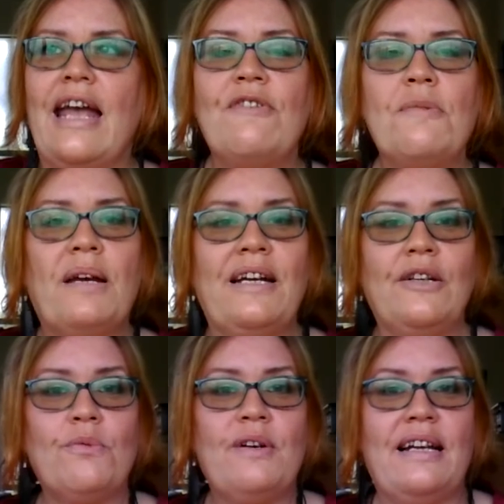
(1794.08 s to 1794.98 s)
Even
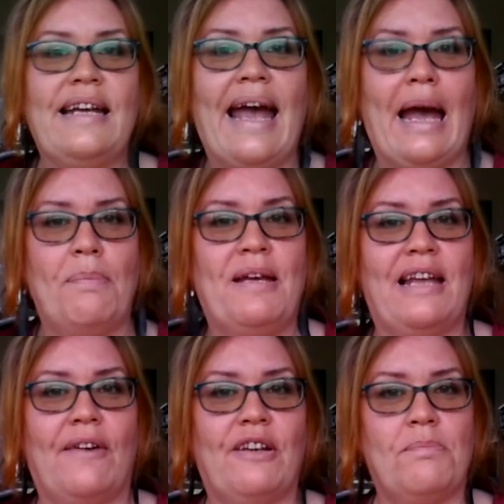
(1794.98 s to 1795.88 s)
being a really
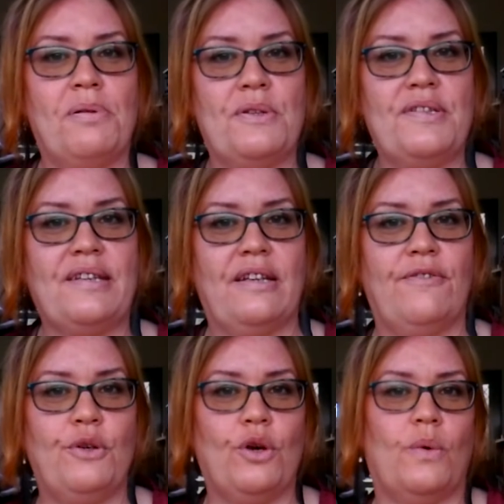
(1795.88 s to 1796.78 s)
happy, loving person,
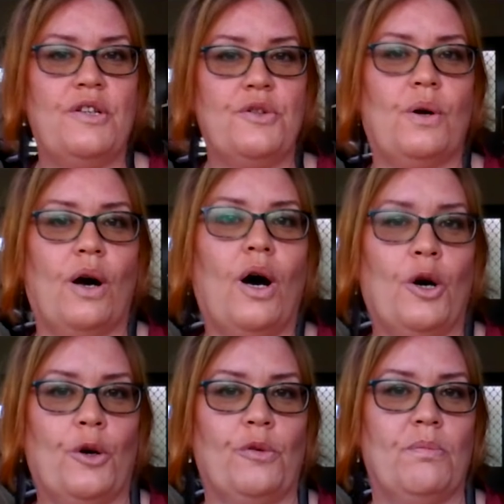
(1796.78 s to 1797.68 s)
if you go into a
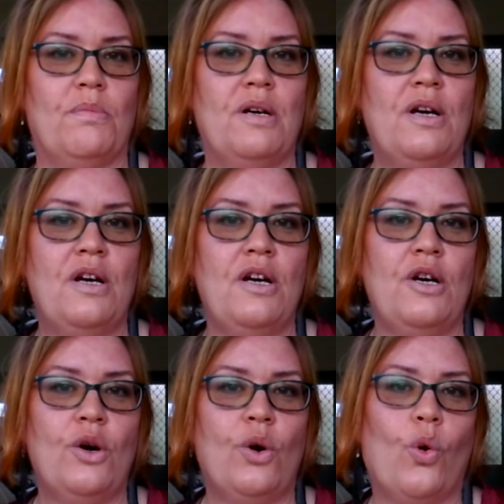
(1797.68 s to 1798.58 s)
home
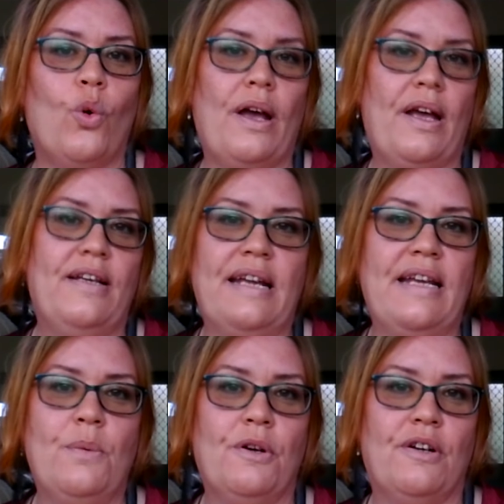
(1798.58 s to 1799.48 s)
or in
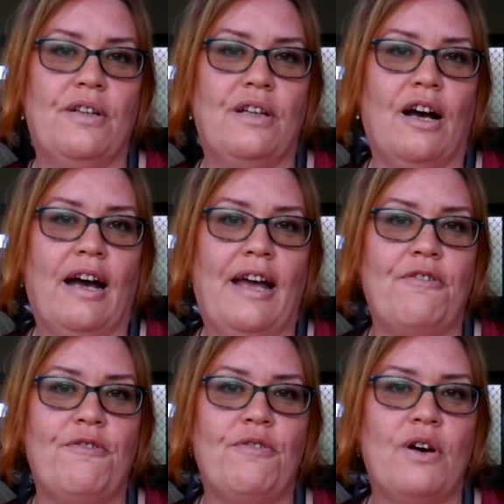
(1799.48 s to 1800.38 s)
anywhere in
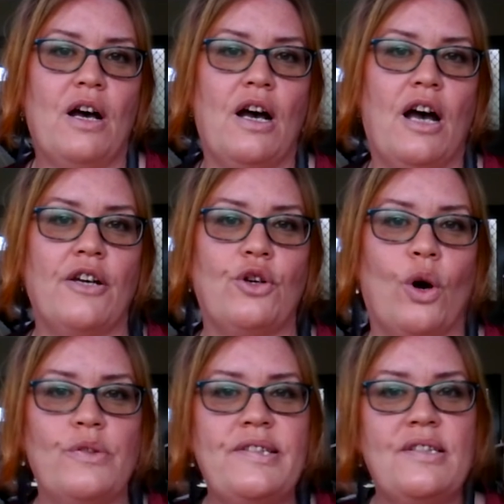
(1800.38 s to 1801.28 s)
life, a
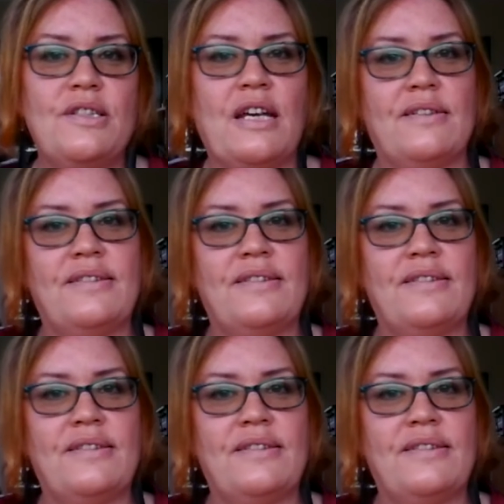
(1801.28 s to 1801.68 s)
ghost